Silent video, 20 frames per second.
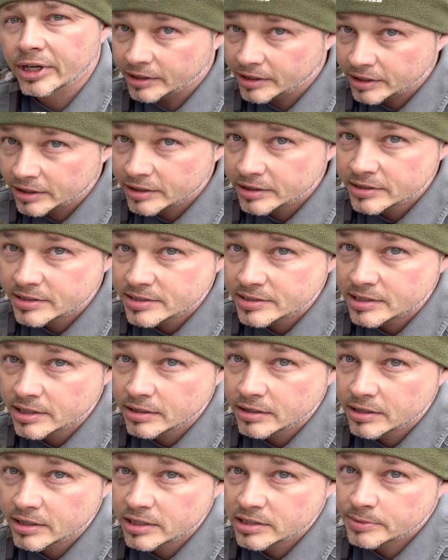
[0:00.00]
getting
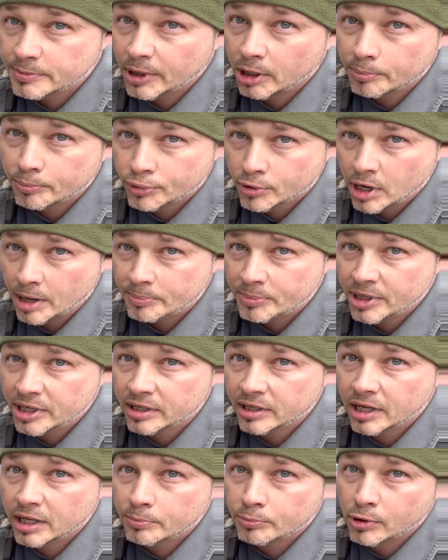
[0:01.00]
serious about
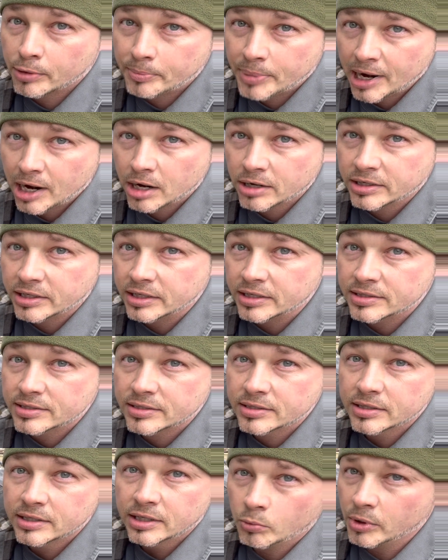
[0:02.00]
prepping and preparedness